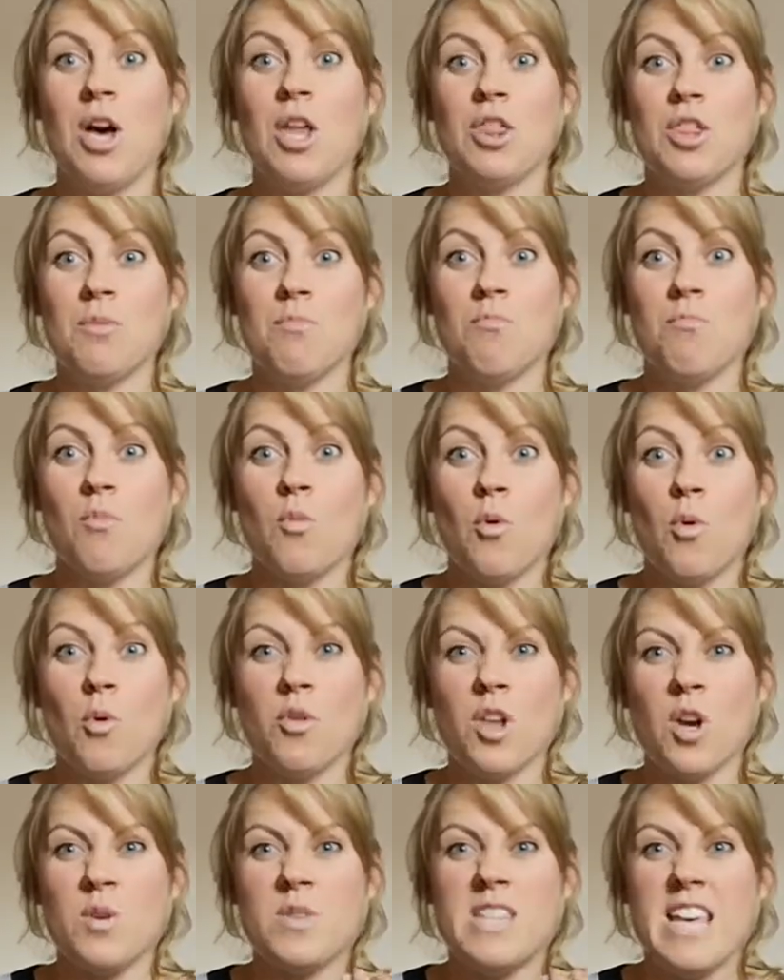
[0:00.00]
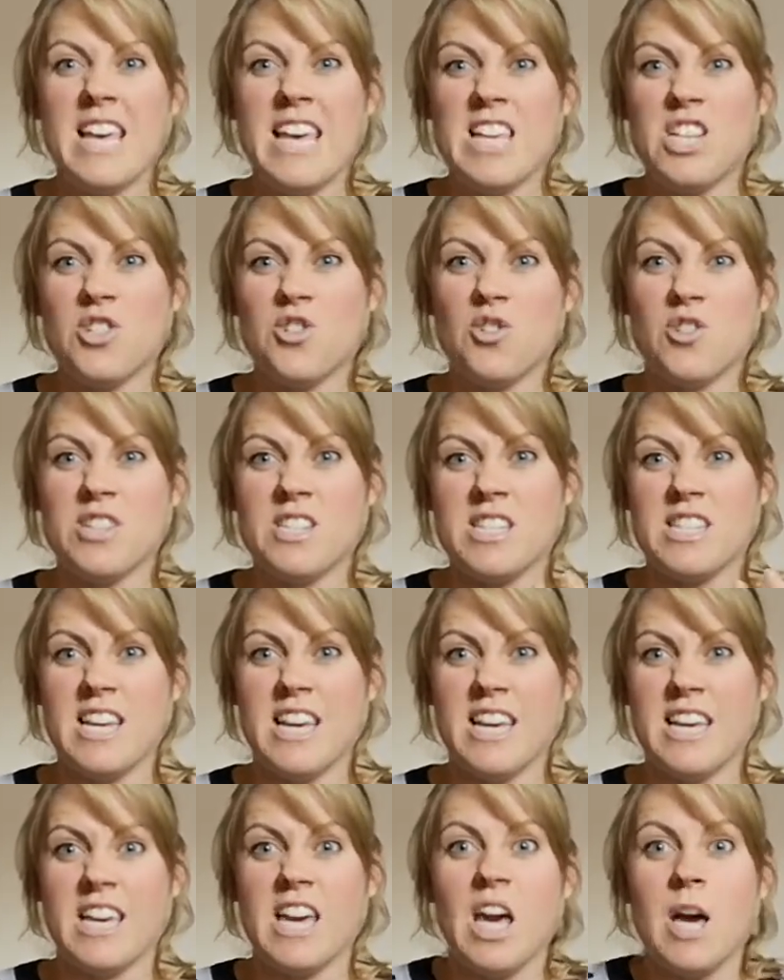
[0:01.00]
the more those
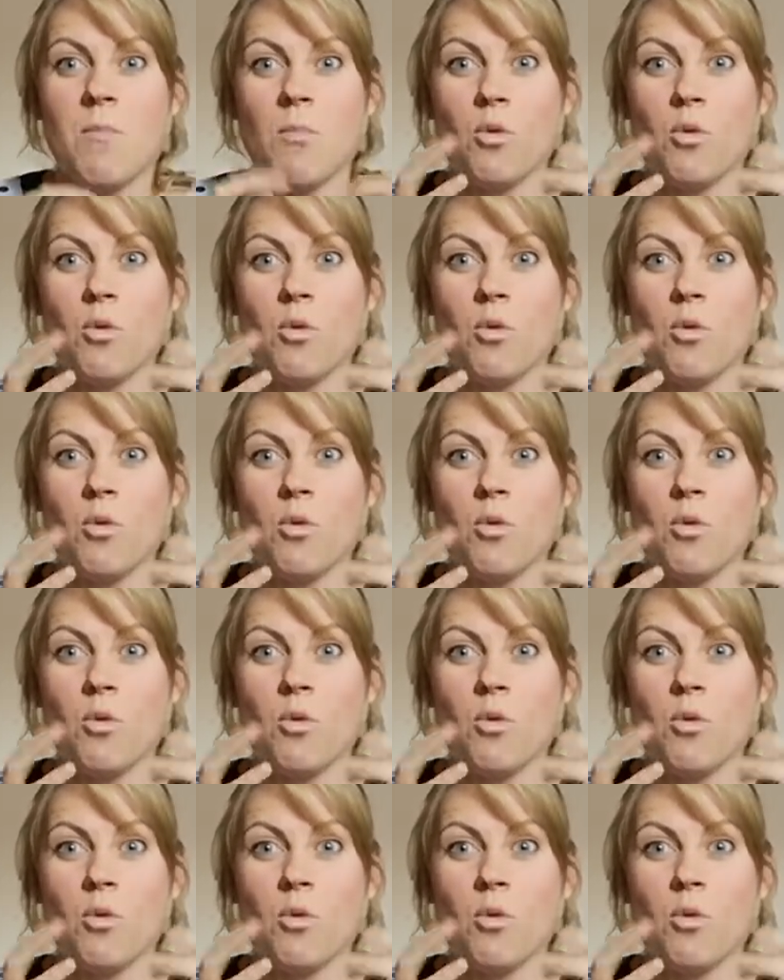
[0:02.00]
interesting,